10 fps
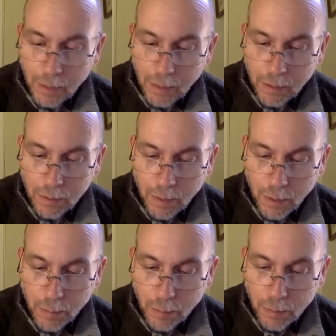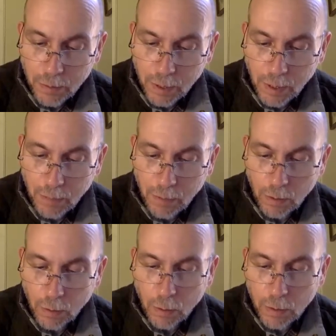It is neither perceived
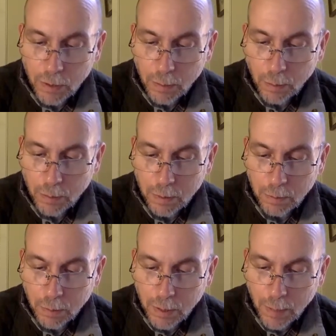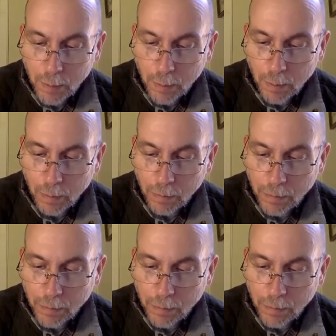nor is it perceptible.